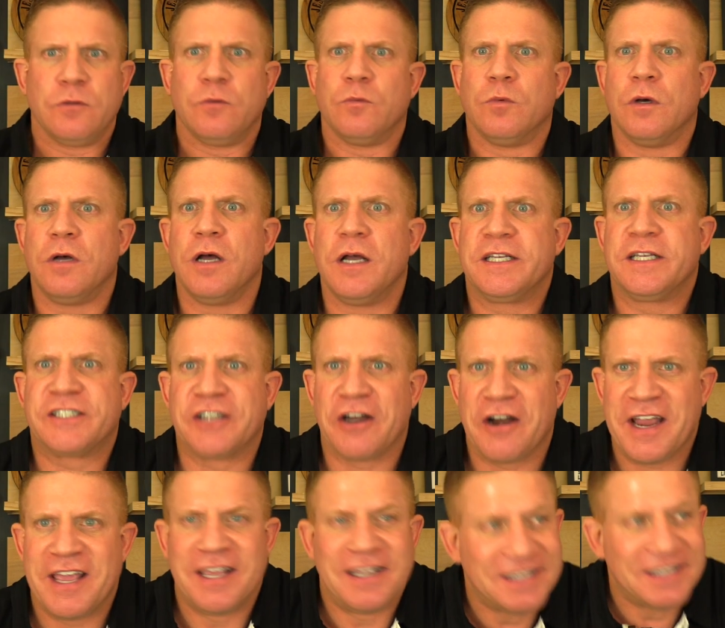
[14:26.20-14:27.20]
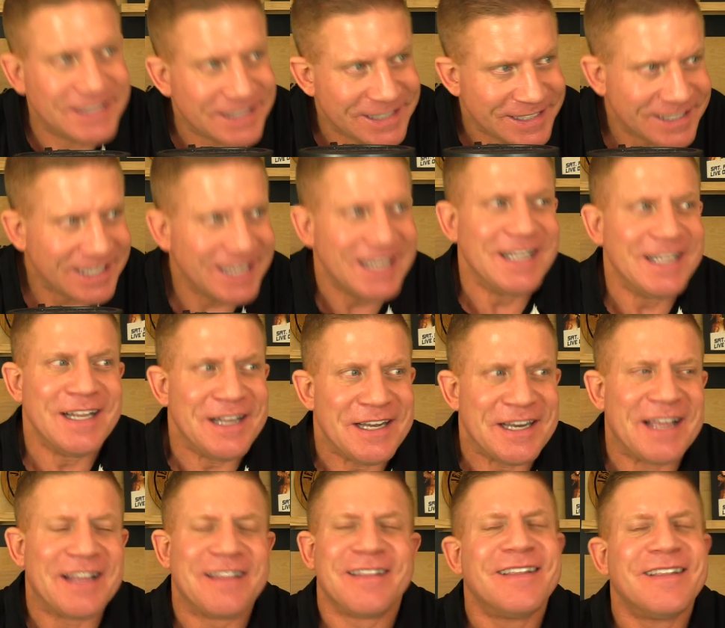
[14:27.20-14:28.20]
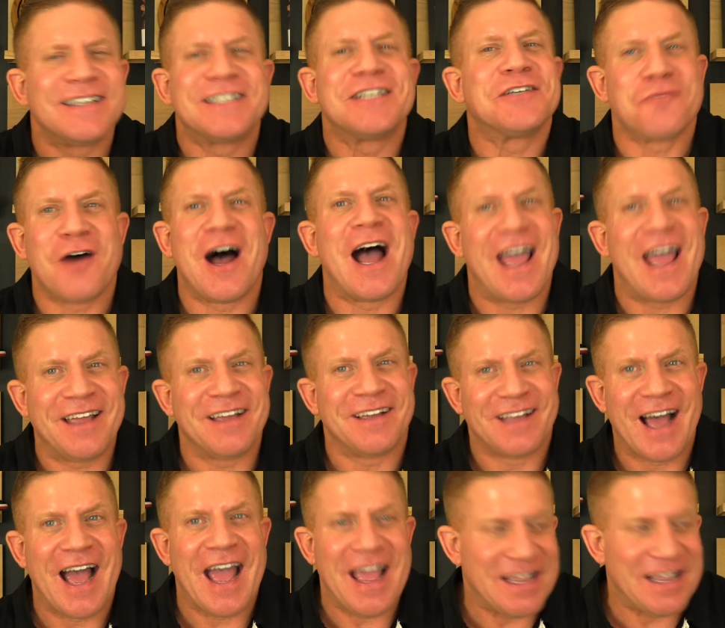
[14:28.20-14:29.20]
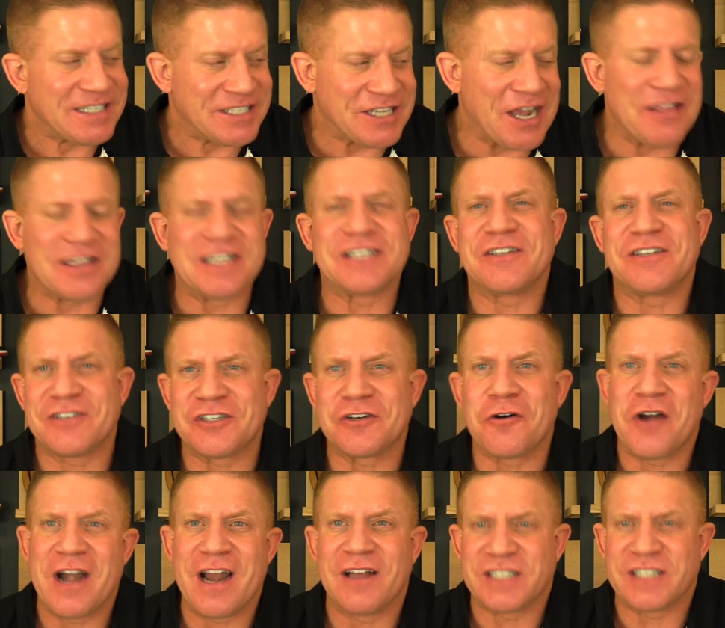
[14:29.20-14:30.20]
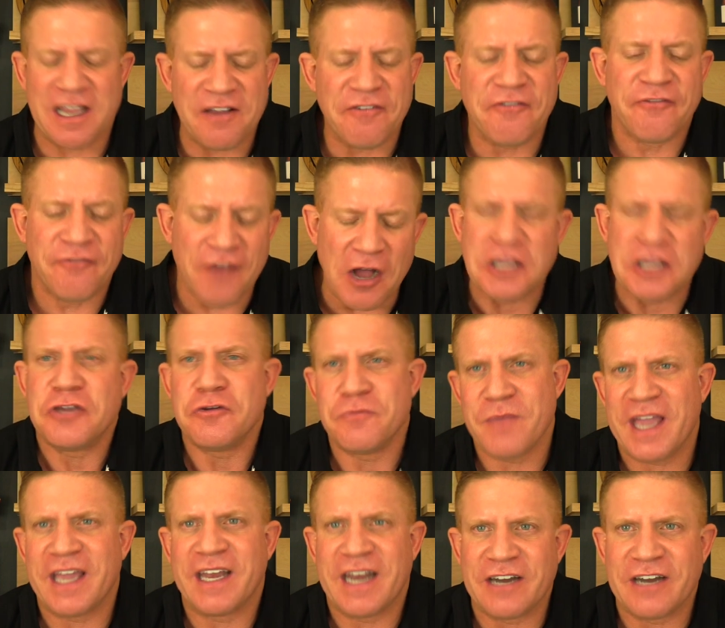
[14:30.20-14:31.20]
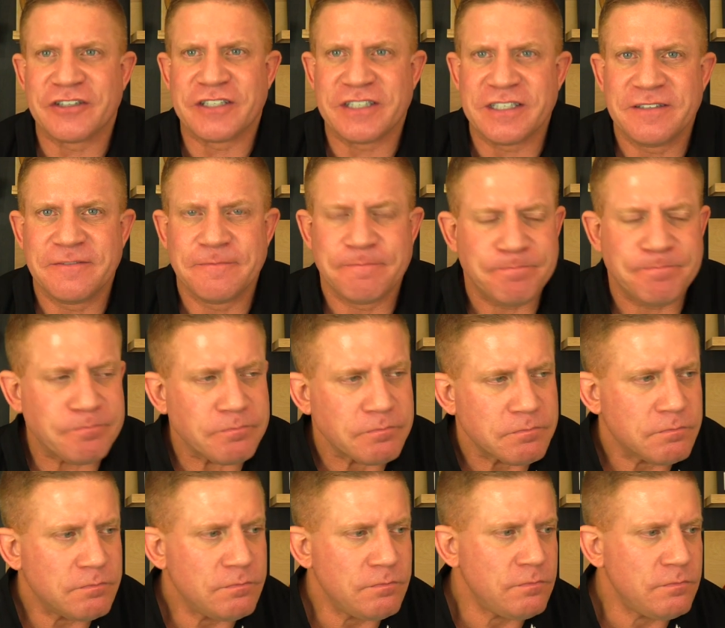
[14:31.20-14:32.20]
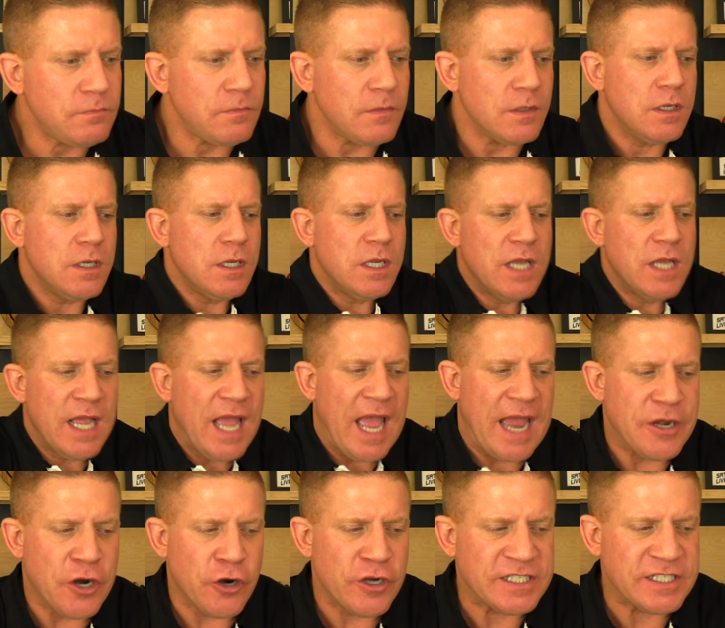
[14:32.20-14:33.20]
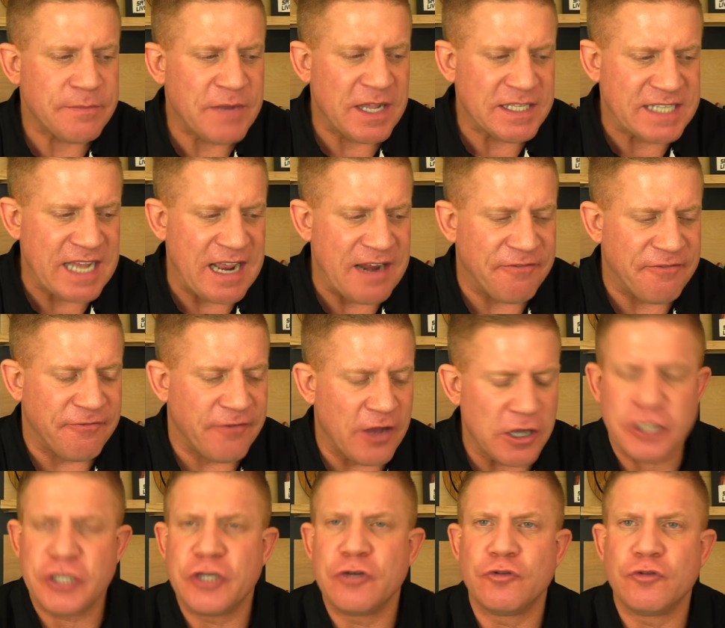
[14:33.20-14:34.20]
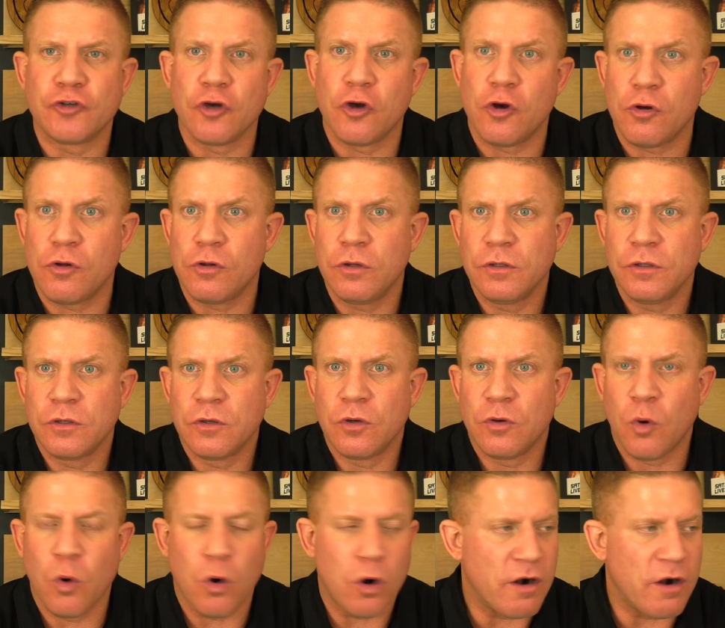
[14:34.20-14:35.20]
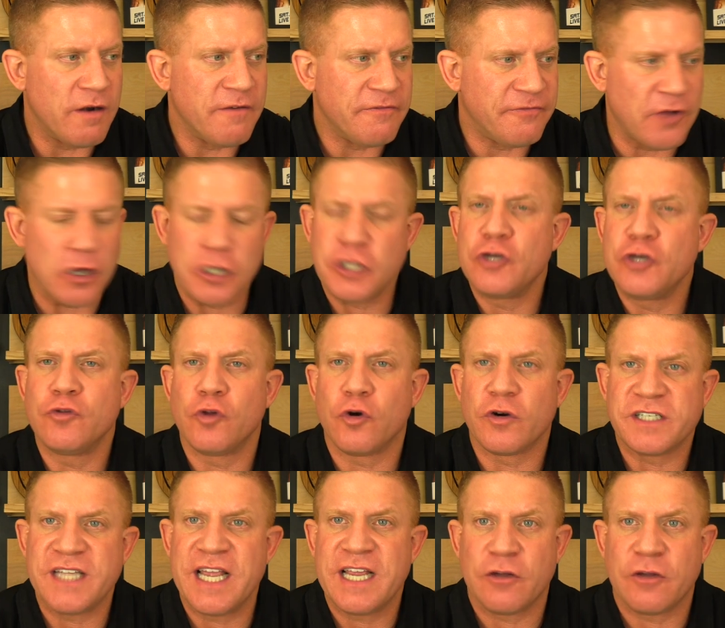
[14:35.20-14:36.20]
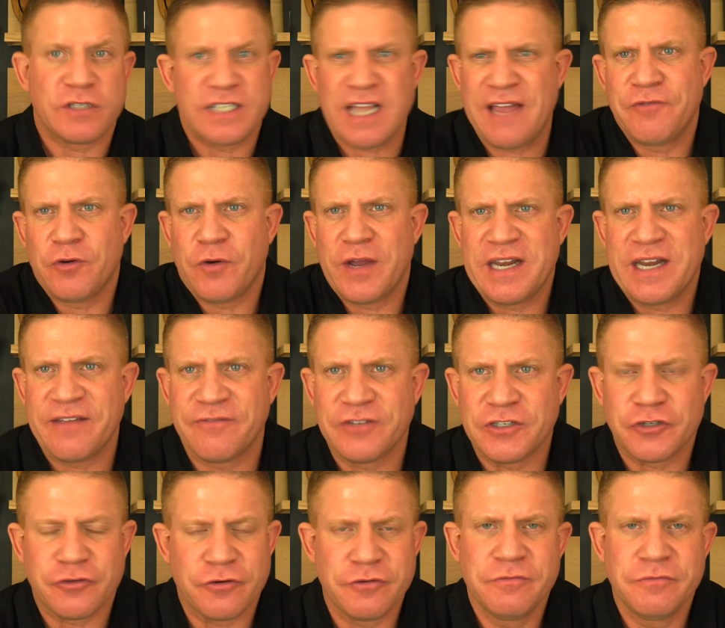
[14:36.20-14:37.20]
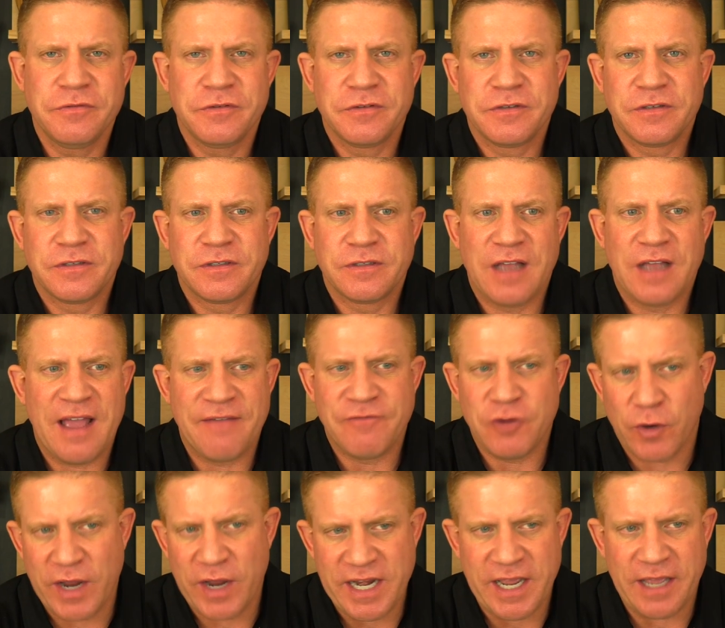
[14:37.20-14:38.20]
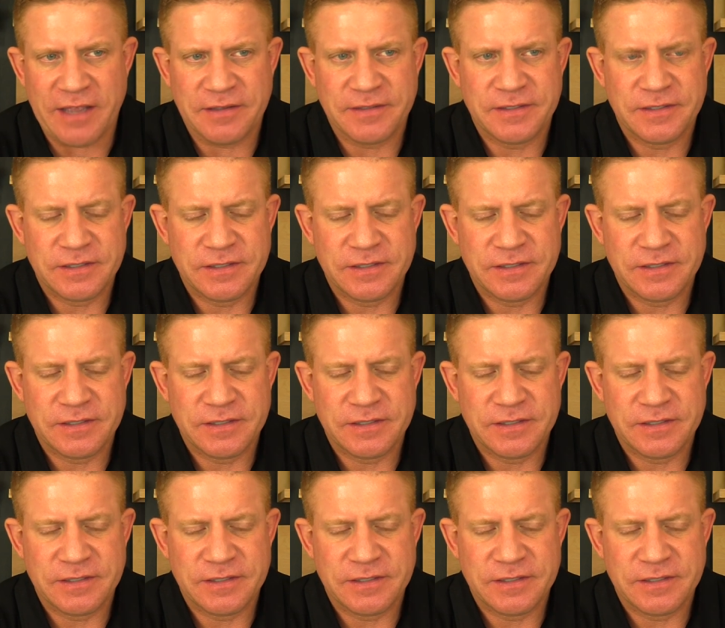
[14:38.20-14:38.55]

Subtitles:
Well, sorry. This is why I saw this story and I was like, fuck you, Megan Anderson. And notice I'm not saying fuck you, Joel, or fuck you, Laura Sanko, because I have no idea if it's true. I have no idea.